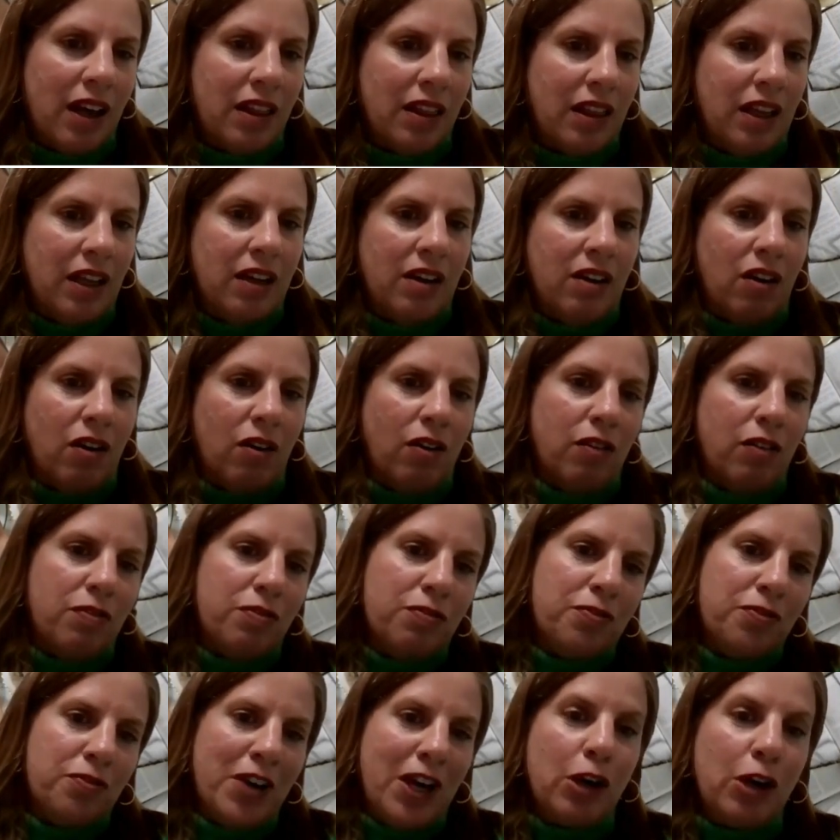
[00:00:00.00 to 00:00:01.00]
ethic
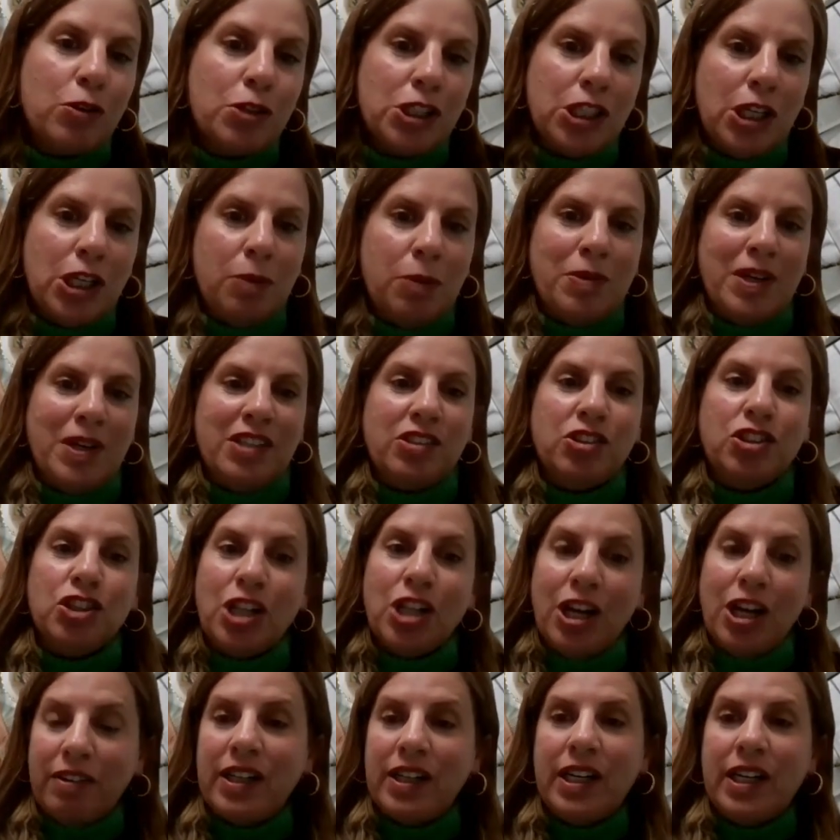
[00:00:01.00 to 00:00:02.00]
of fellowship and
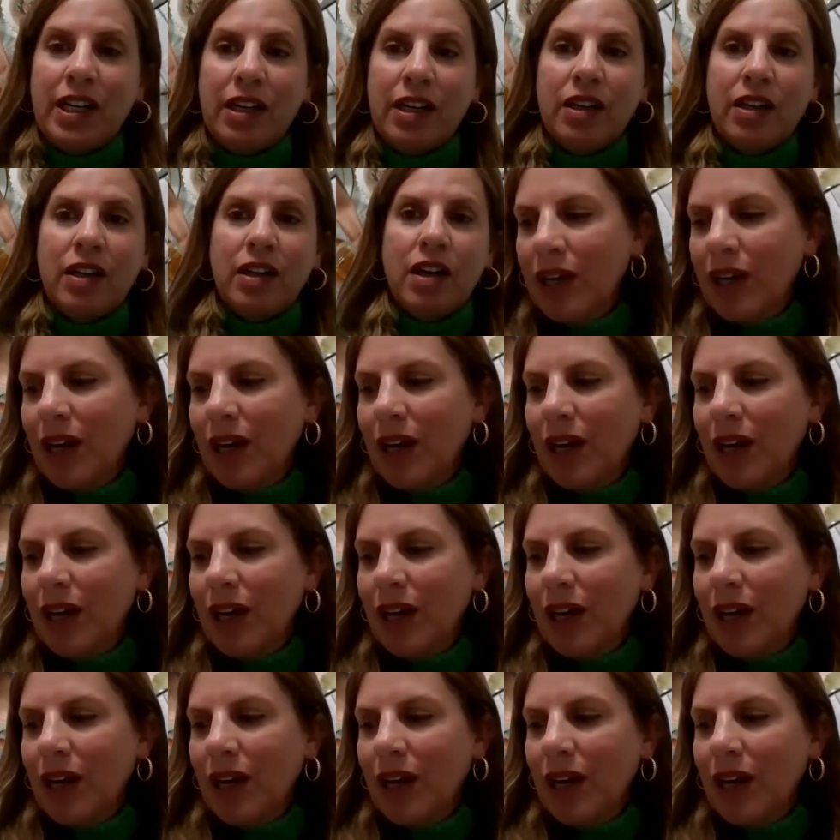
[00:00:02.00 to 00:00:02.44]
charity.